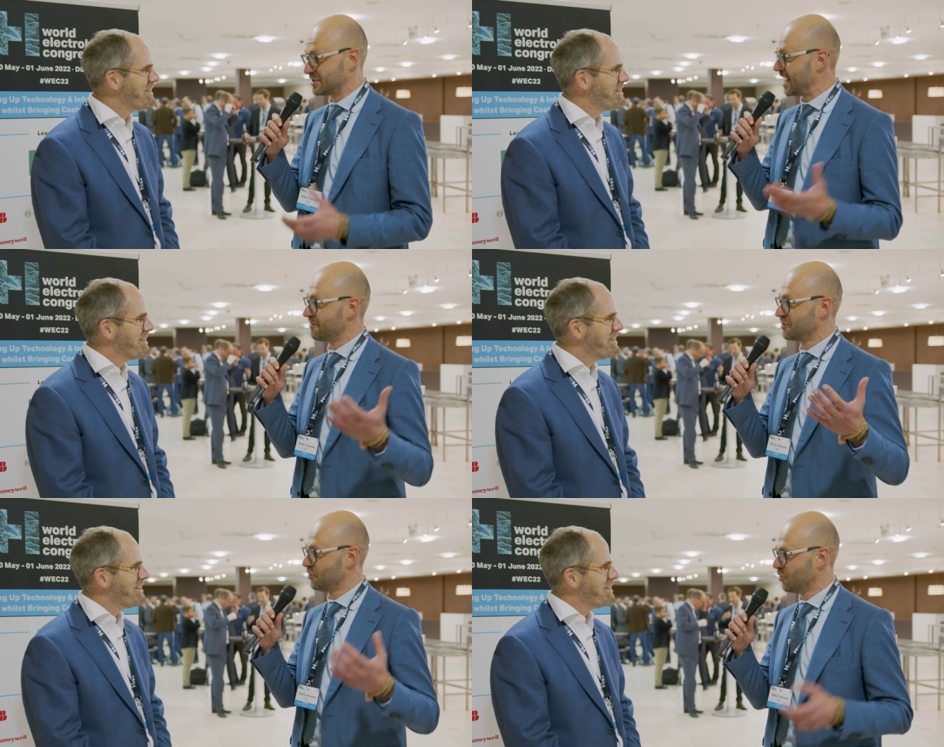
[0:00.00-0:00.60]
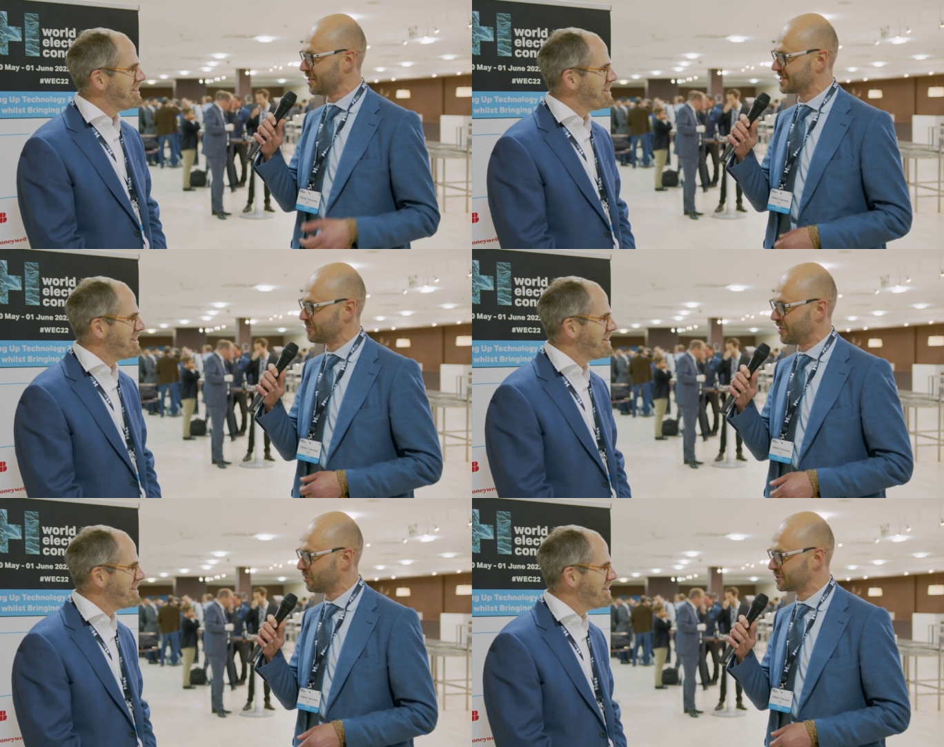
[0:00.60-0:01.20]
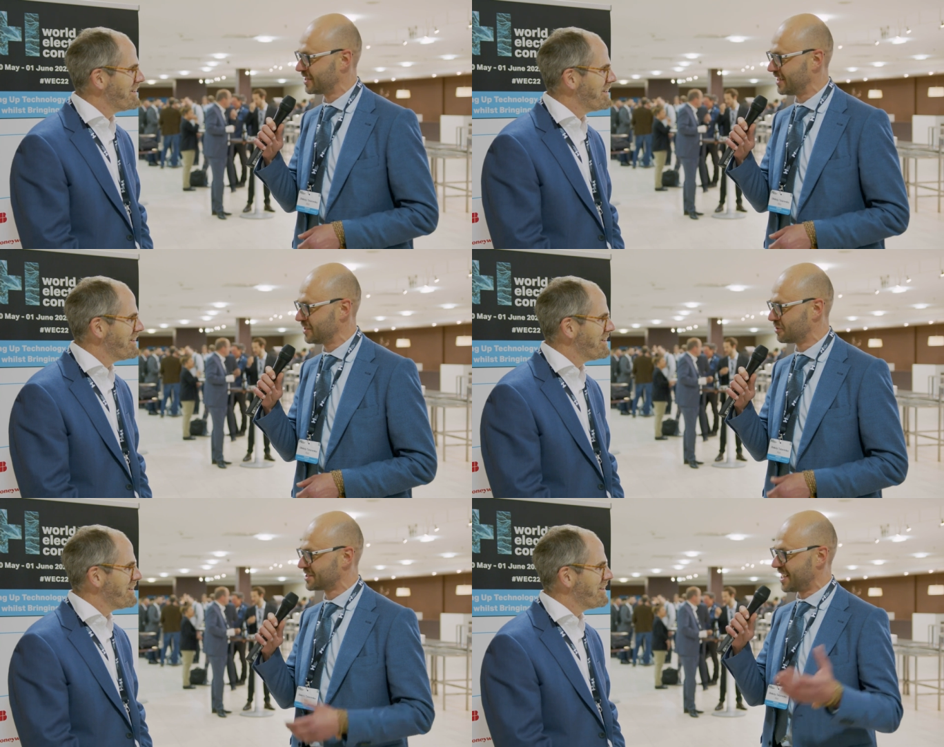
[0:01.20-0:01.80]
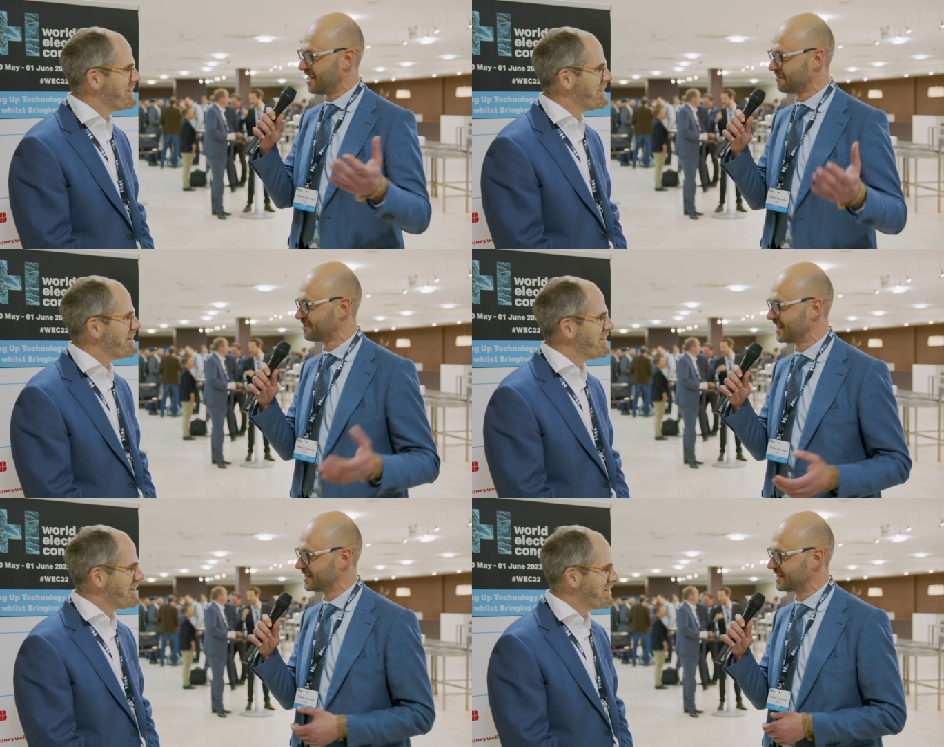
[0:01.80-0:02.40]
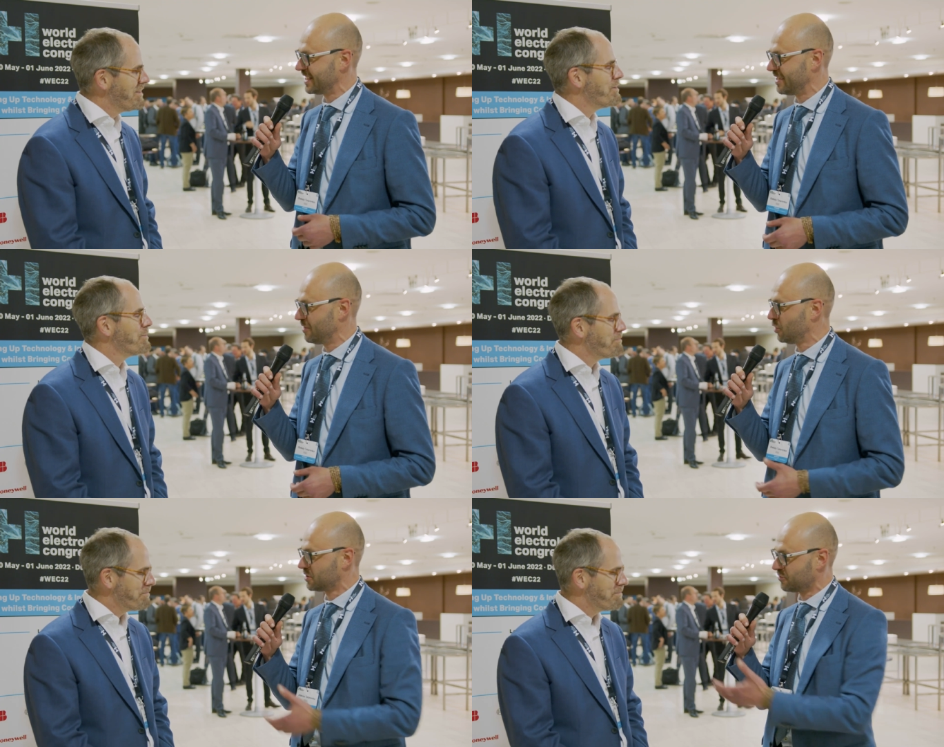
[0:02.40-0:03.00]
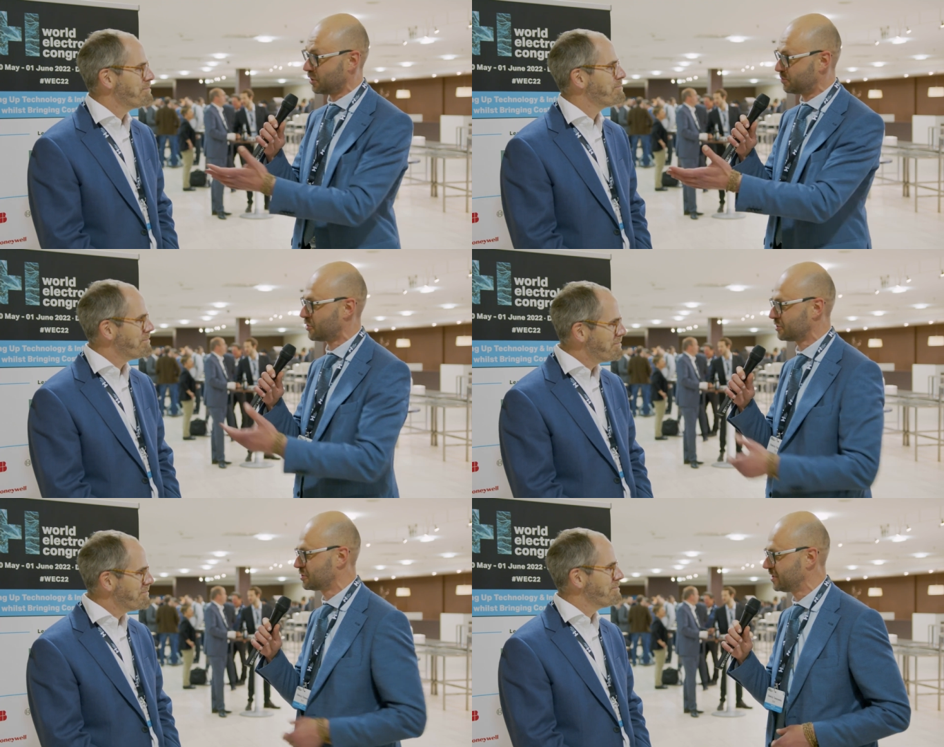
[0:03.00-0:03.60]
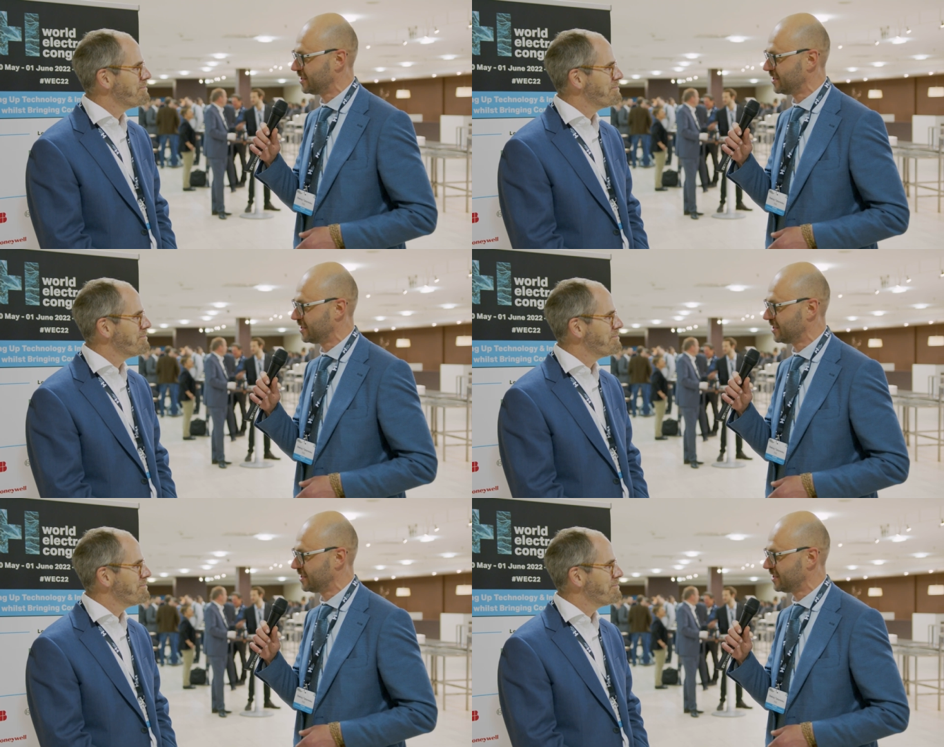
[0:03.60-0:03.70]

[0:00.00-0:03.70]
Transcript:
Speaker 1: say a few words about yourself and what, what, brought,